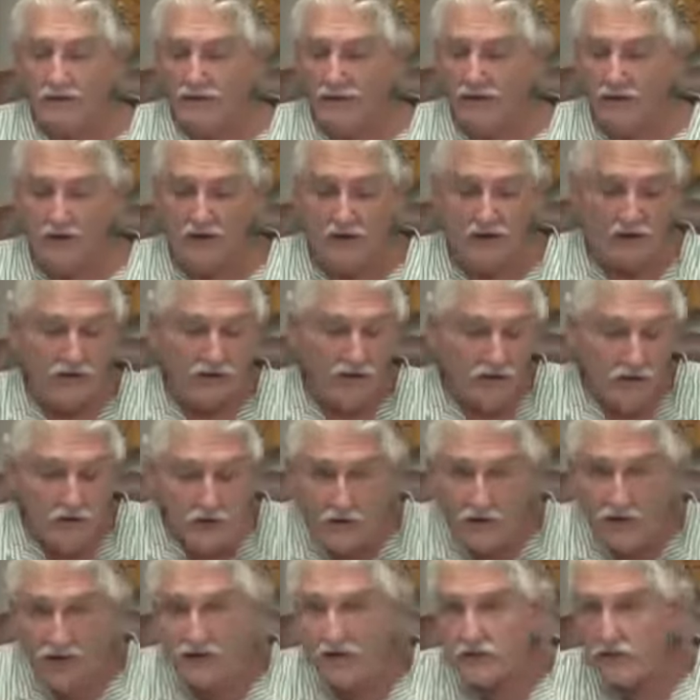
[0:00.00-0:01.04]
You know, you're, you're
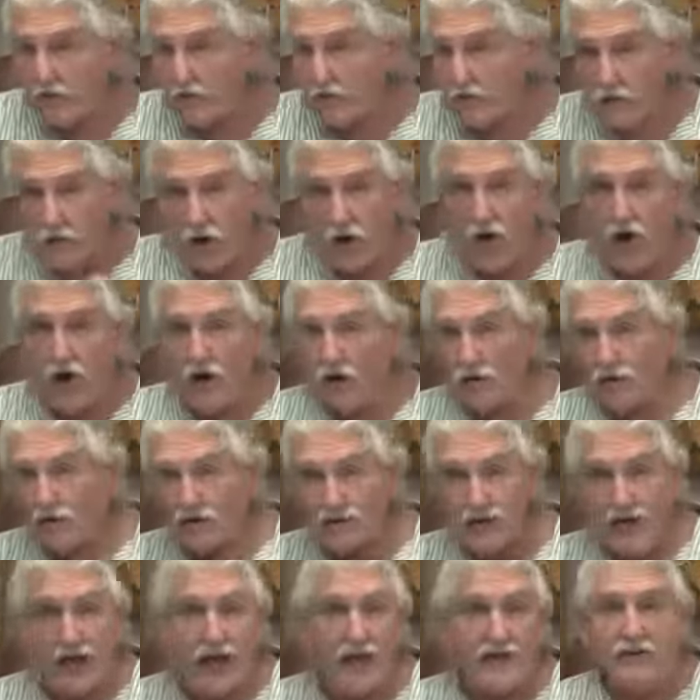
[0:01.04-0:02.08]
looking at the wrong
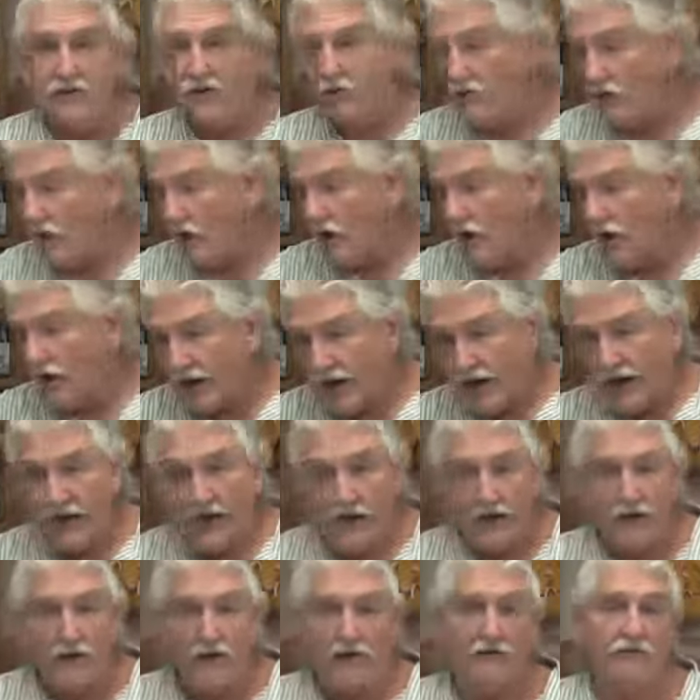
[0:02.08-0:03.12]
side, the wrong
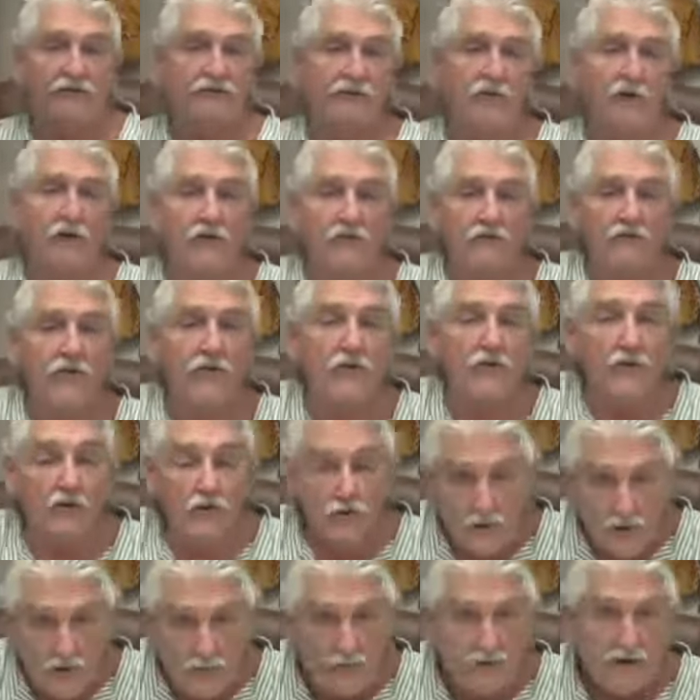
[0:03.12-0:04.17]
area for, for the
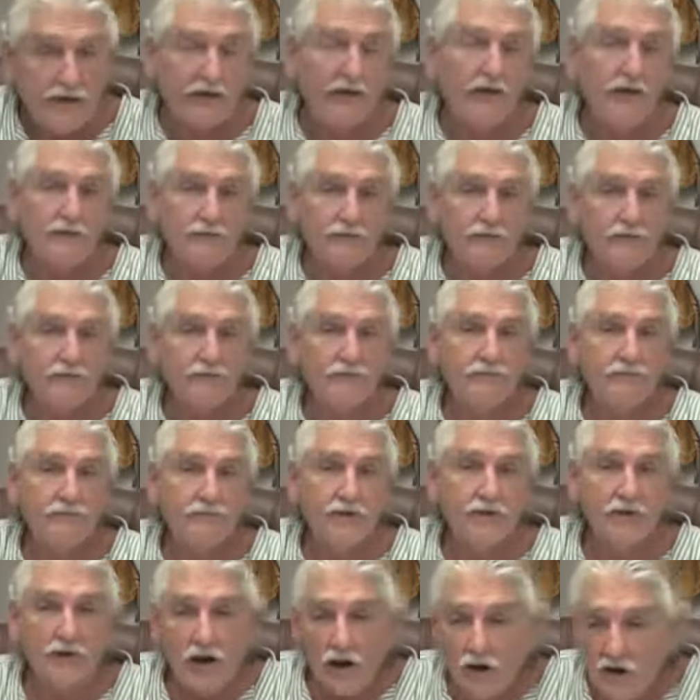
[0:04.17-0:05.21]
remedy.
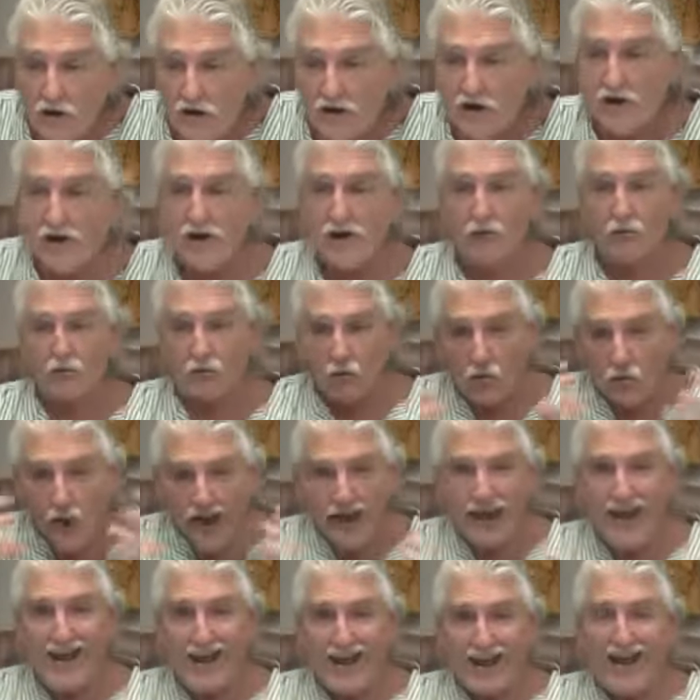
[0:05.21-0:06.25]
You're not looking
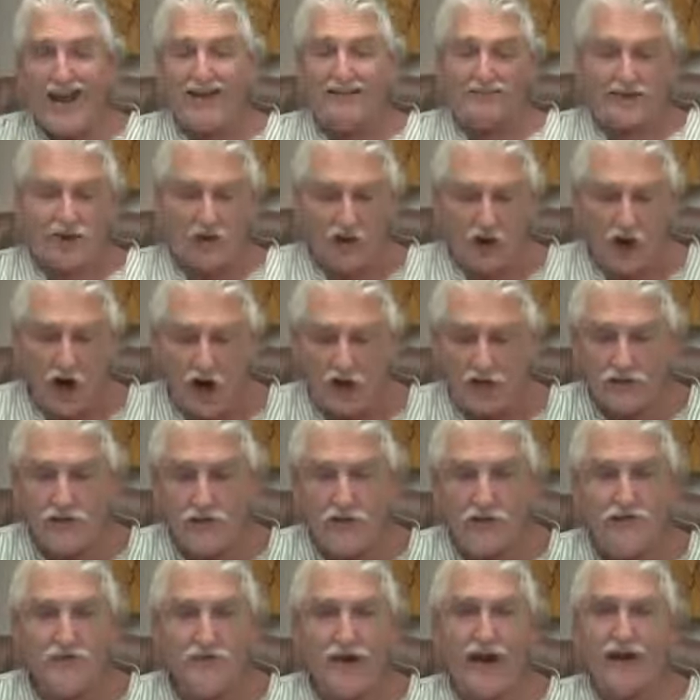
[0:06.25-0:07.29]
right at the
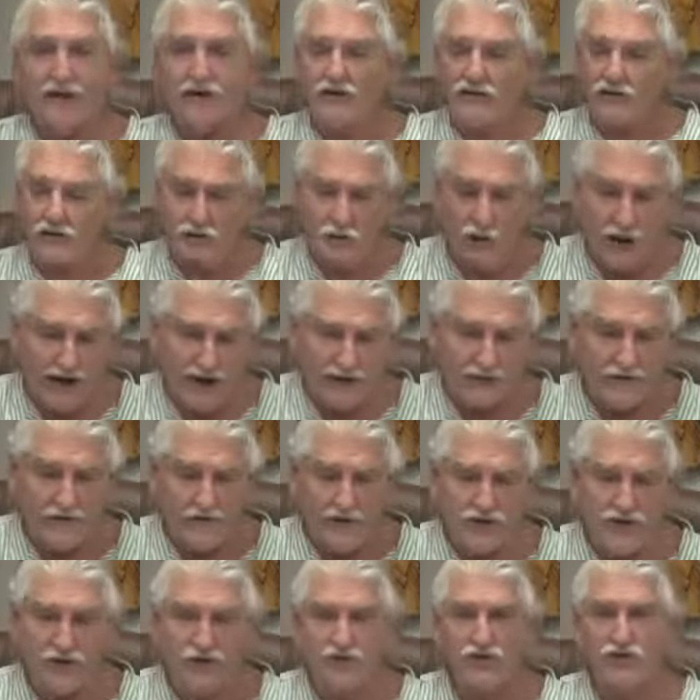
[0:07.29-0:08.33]
causative factors, right at the
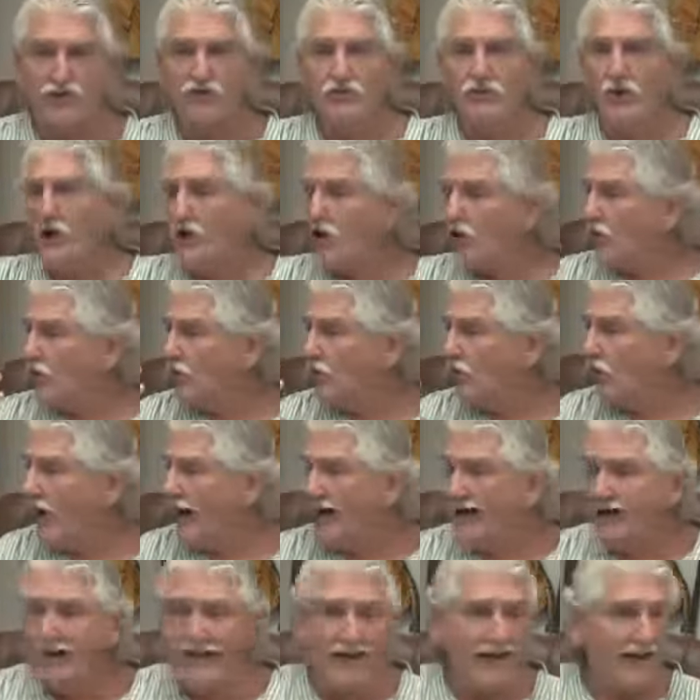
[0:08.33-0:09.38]
tissue,
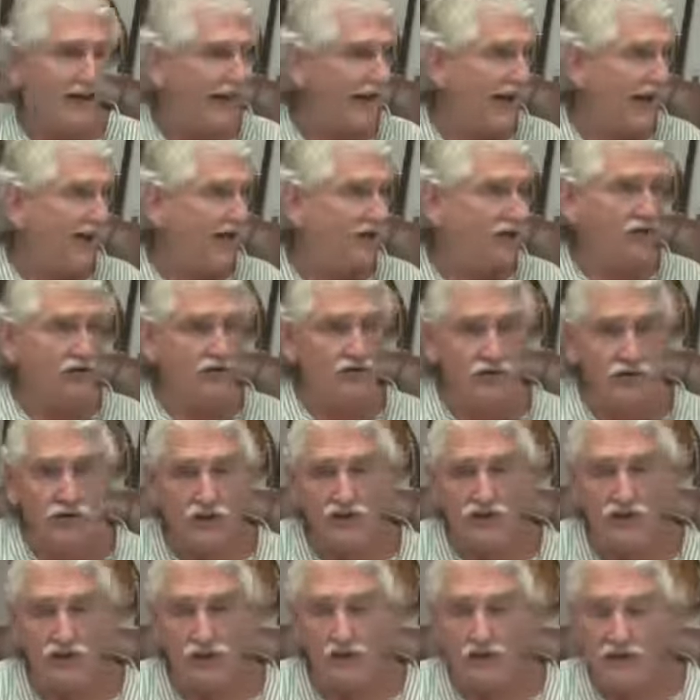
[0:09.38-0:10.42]
right at, at
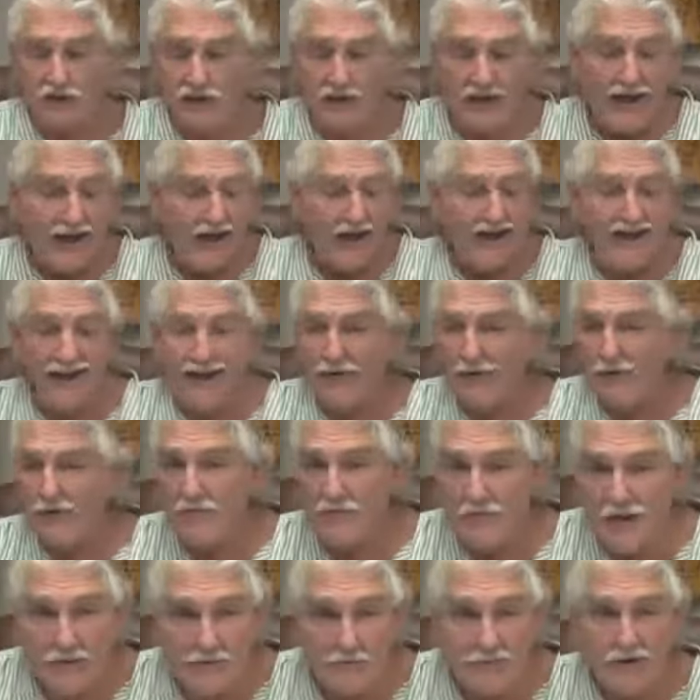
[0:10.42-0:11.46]
nutrition. At,
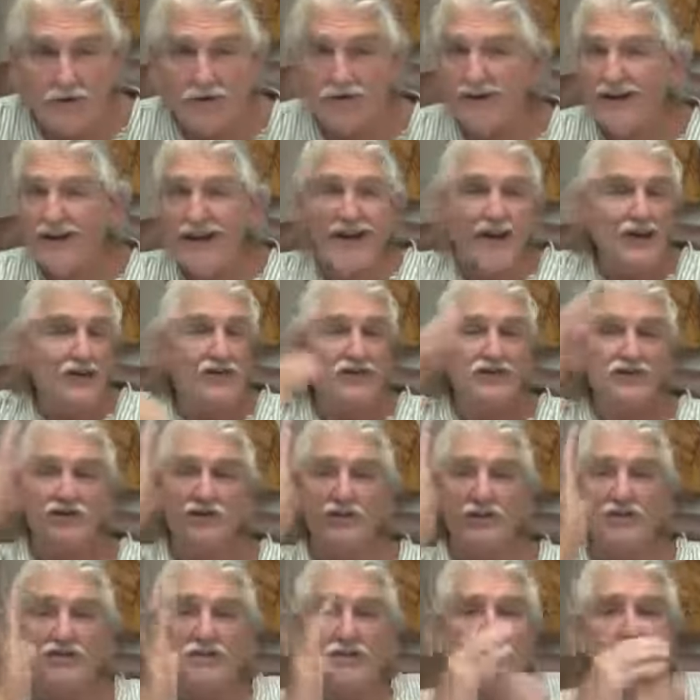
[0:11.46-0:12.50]
remember,
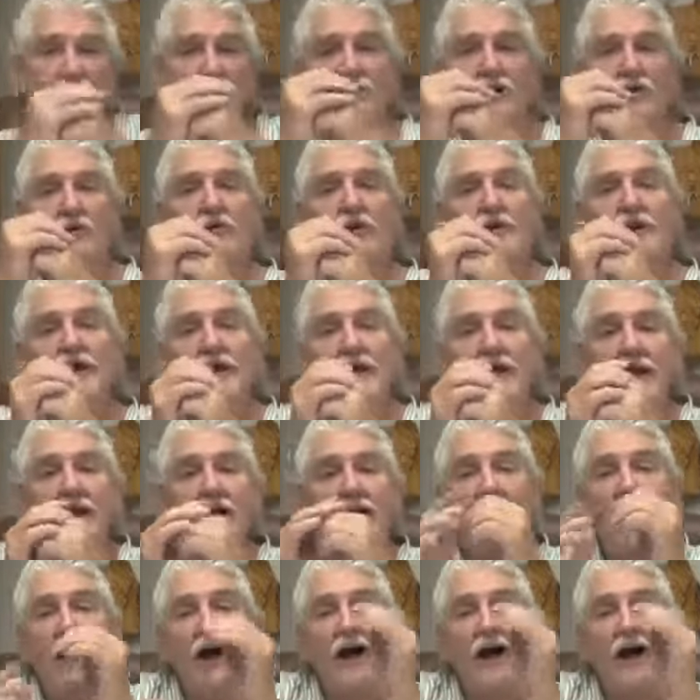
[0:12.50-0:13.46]
nutrition is only